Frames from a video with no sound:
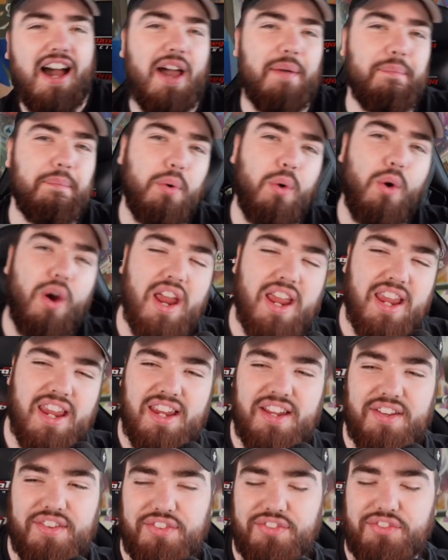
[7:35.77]

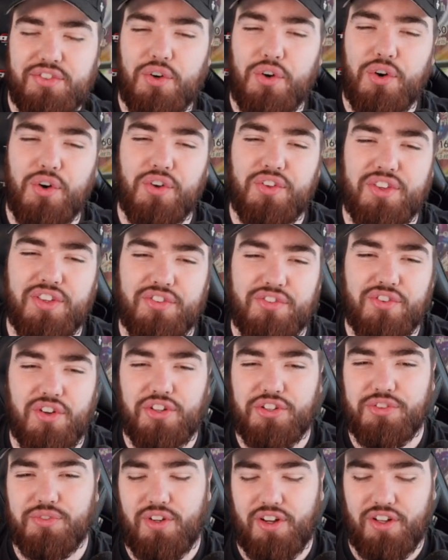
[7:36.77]
prayed for the
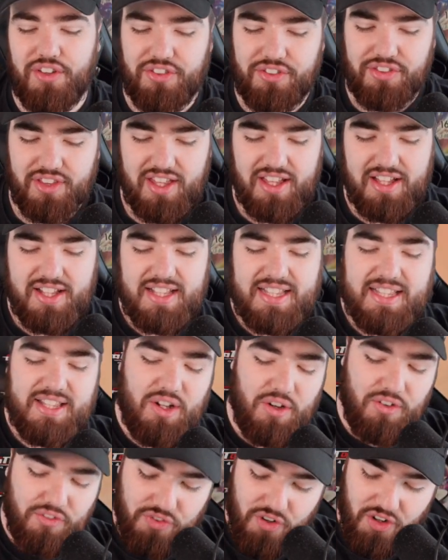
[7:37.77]
Frostmoth.
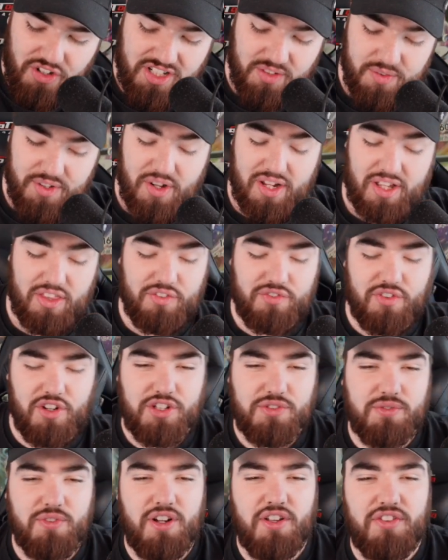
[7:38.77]
Unfortunately, we don't get the
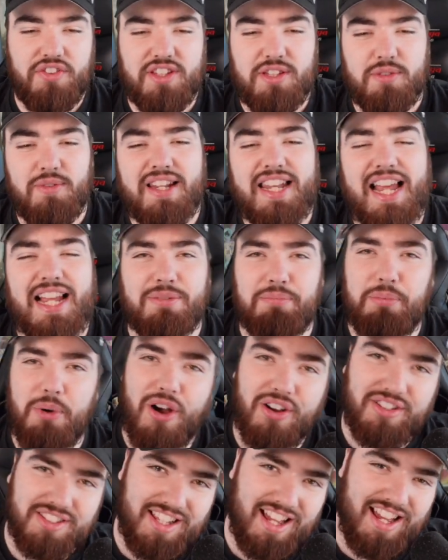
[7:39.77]
Frostmoth. This is my last
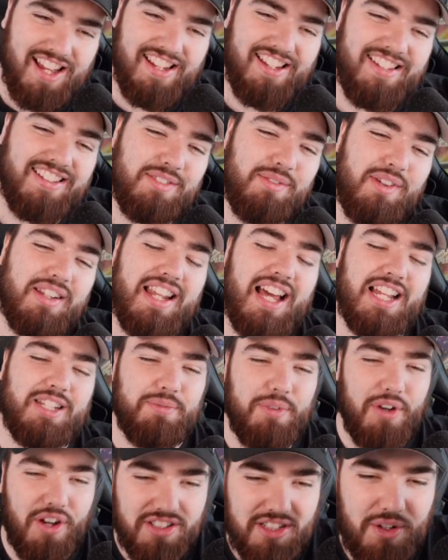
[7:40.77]
box, guys. This is my last
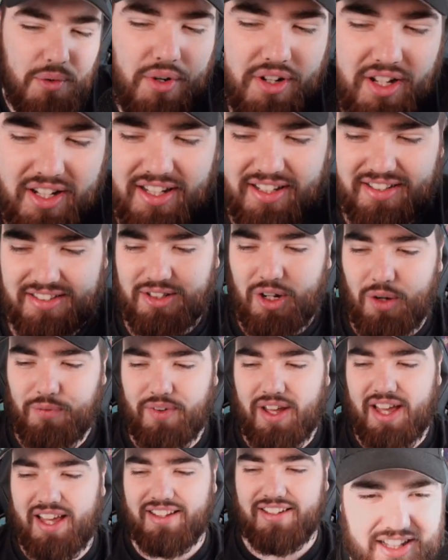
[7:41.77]
box. I wanted it so
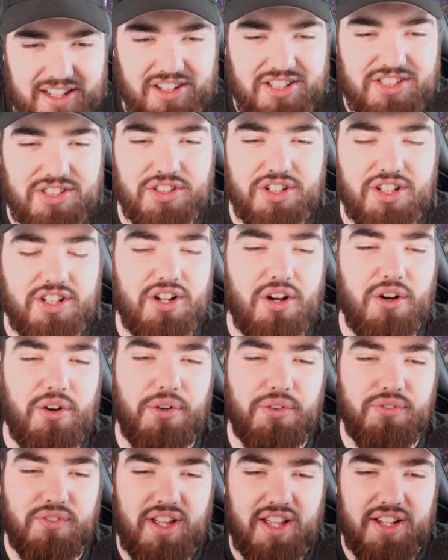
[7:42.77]
bad. And I saw the
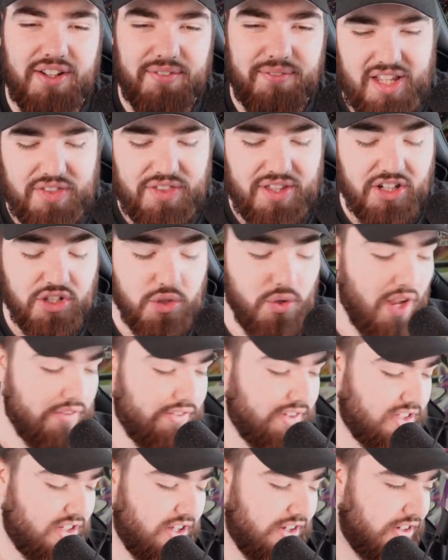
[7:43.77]
gold, man. I think I do have
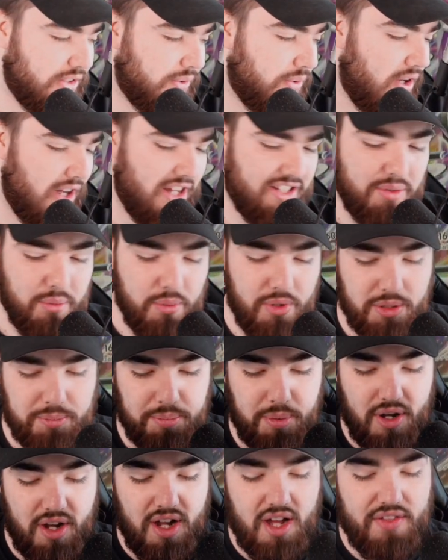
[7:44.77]
this card as well. That's the worst
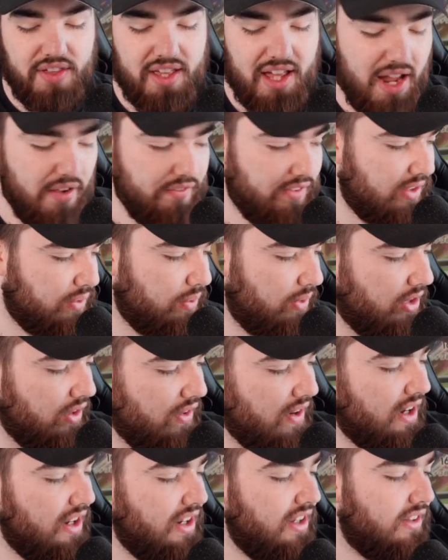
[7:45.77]
part. I think I have this one
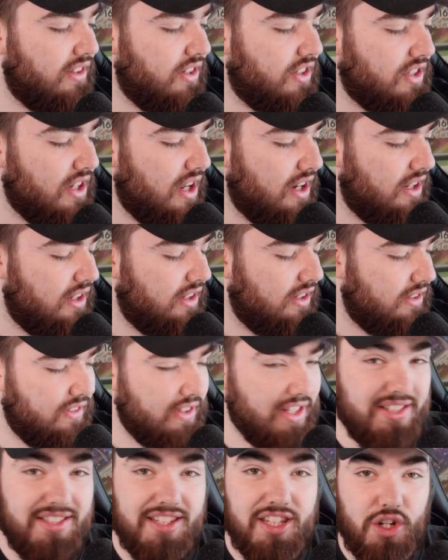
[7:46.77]
already, the shiny.
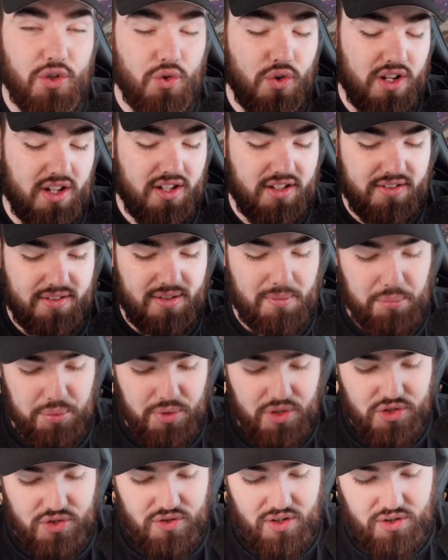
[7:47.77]
The secret rare, I'm
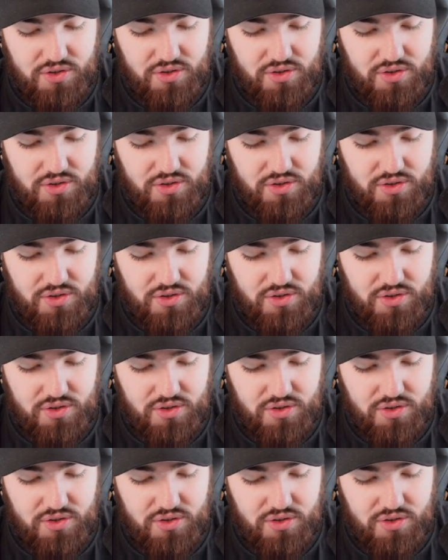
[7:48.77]
pretty sure I